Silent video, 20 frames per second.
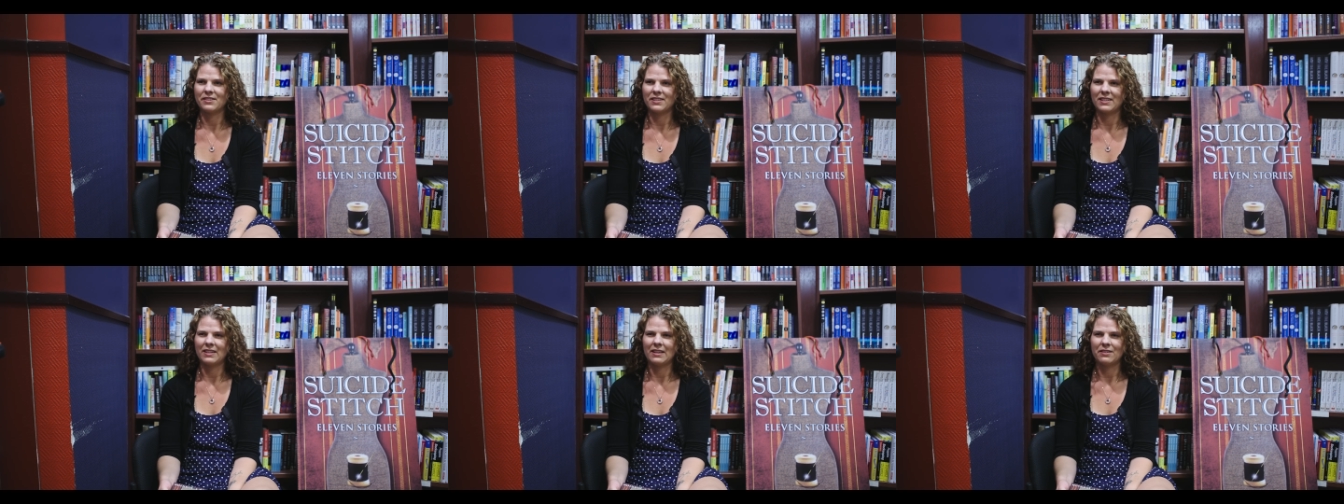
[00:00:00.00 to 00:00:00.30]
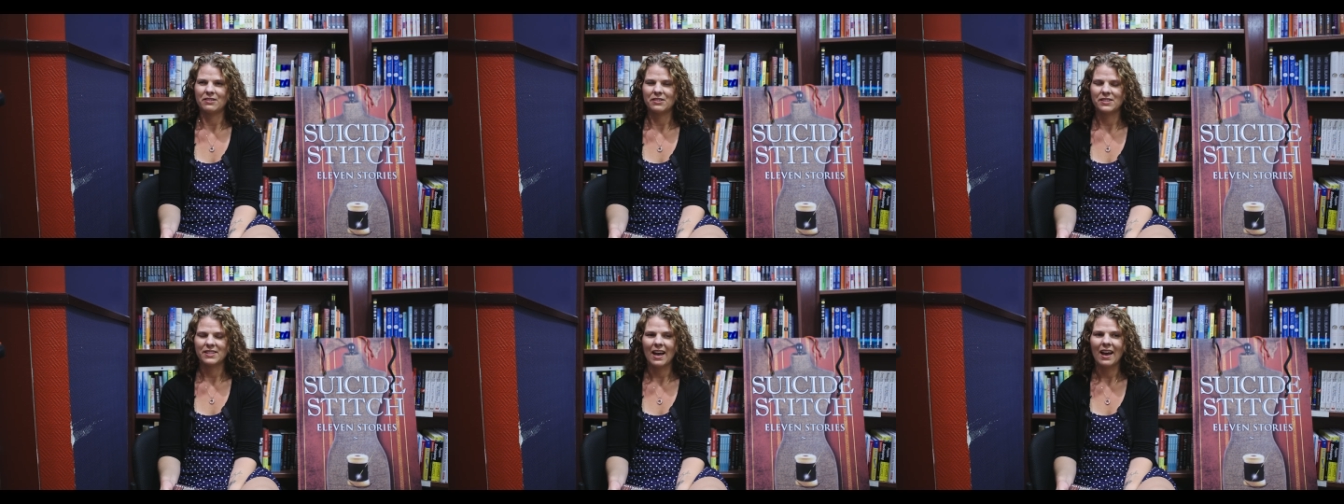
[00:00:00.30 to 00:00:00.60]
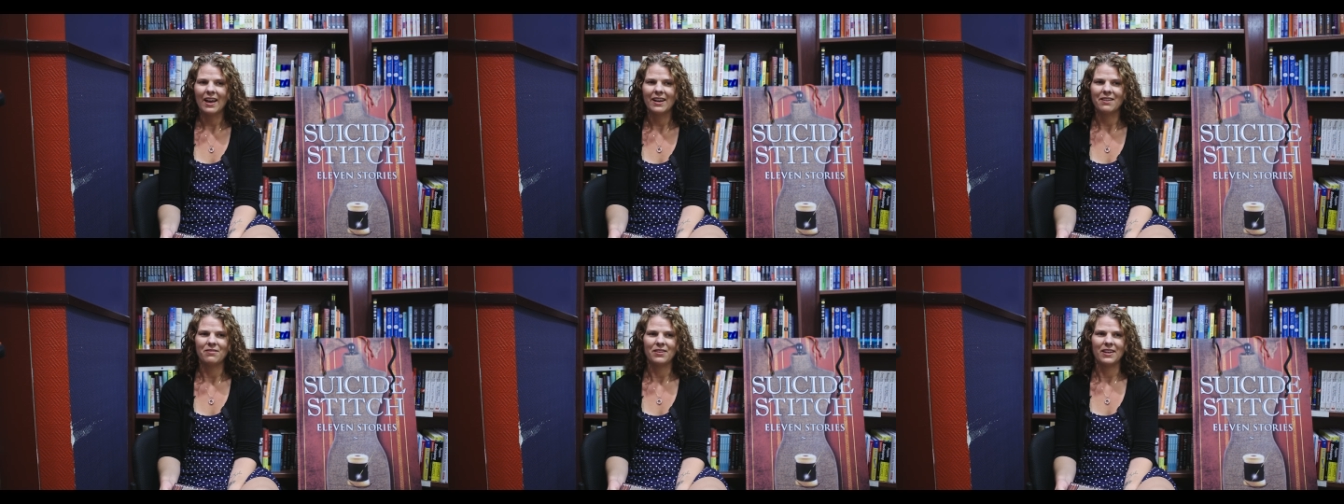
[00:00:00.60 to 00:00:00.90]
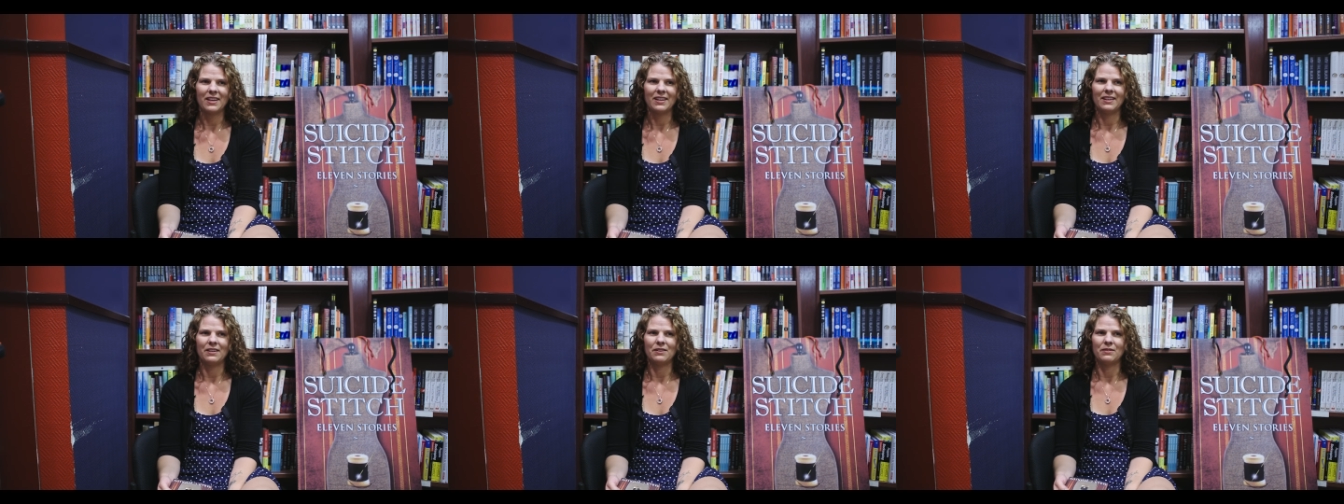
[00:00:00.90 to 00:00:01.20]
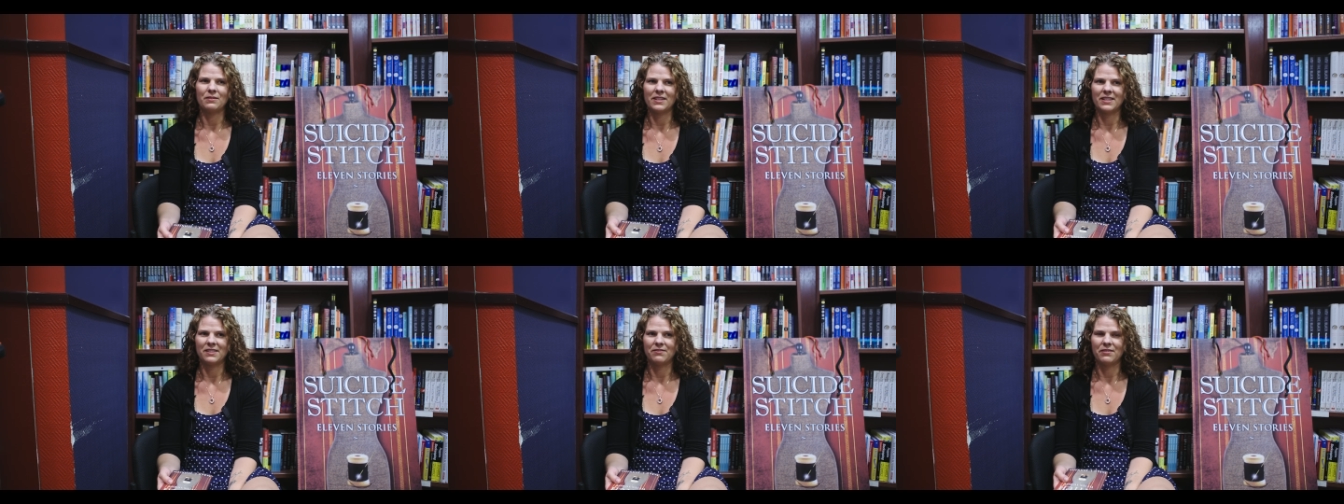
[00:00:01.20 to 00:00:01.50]
there's another side of it, you
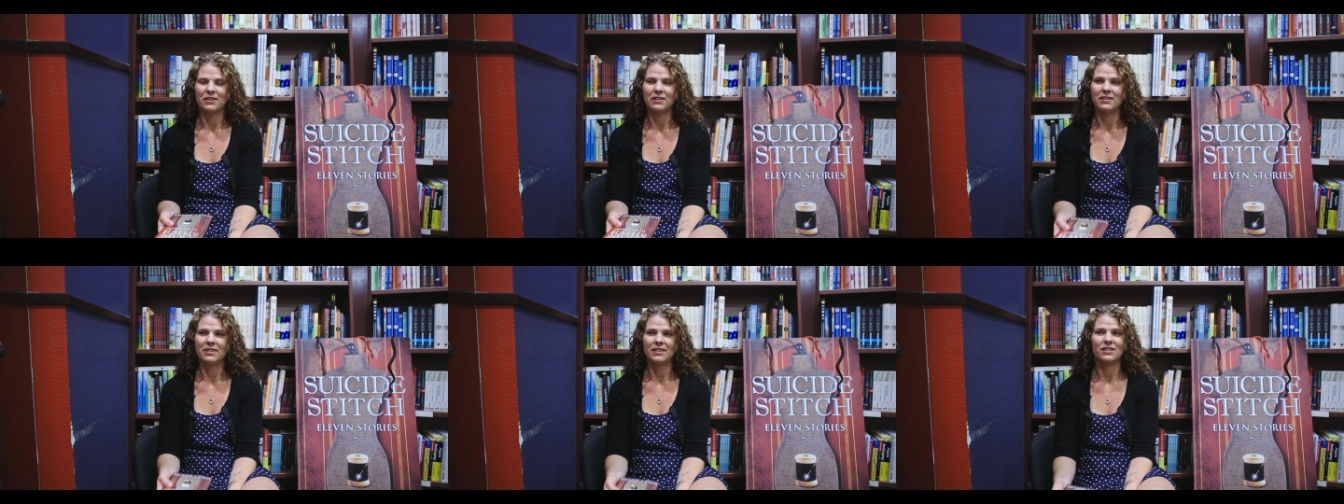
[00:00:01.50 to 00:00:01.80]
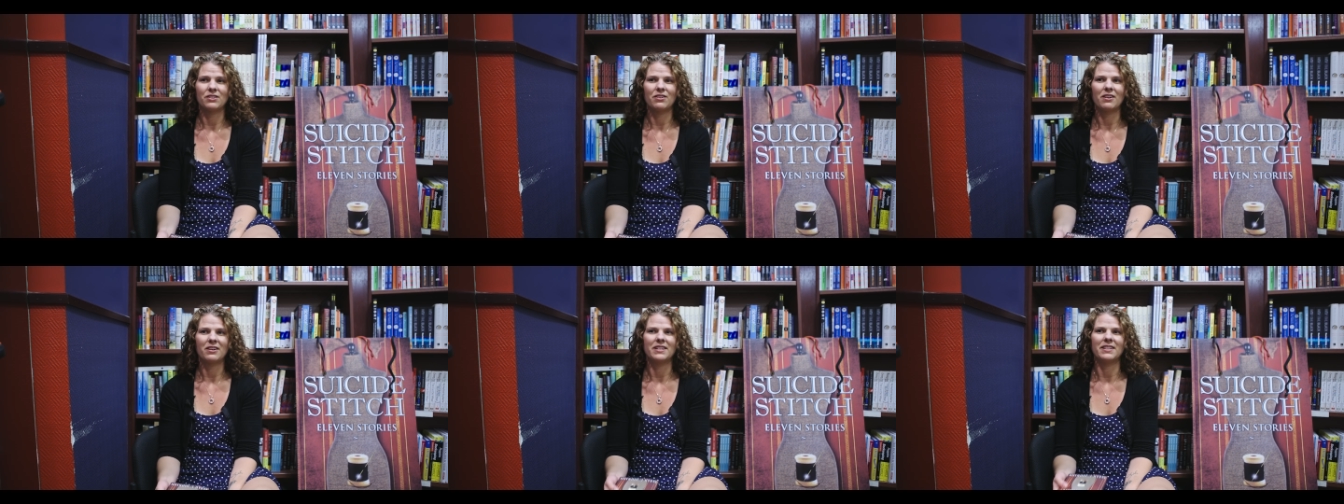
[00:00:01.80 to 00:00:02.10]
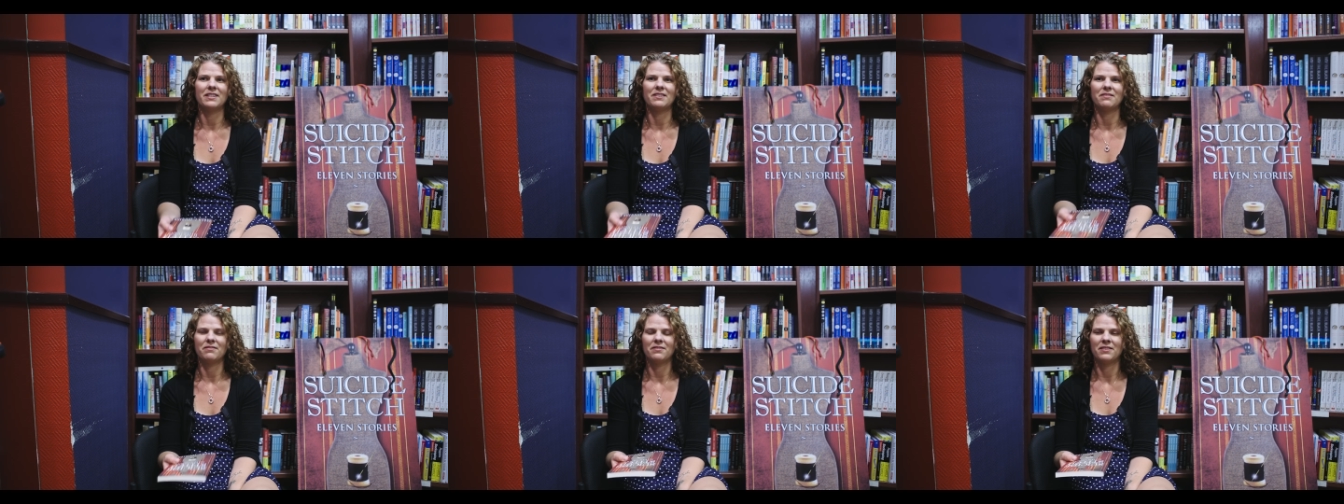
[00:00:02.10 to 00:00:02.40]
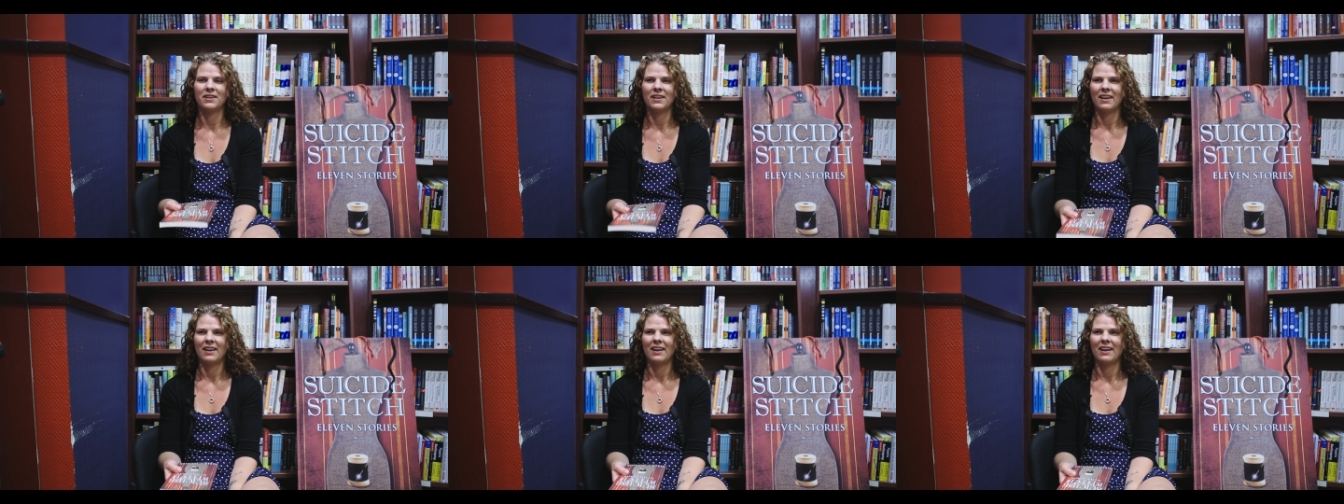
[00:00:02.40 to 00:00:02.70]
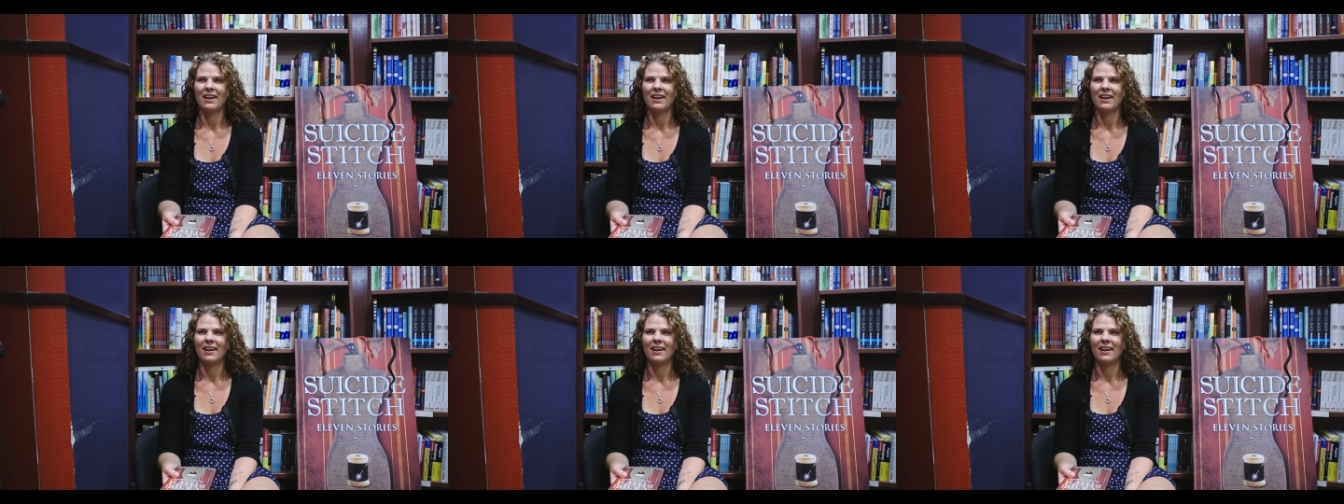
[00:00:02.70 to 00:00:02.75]
know, that's very destructive,